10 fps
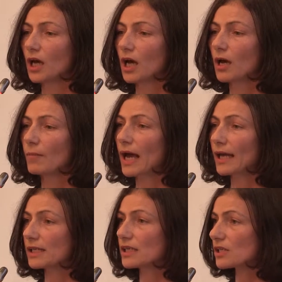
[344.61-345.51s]

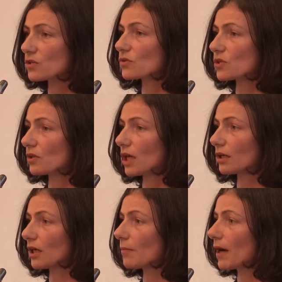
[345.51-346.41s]
And it is also
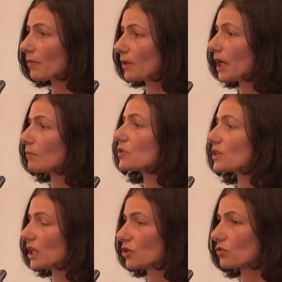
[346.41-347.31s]
then about being able to get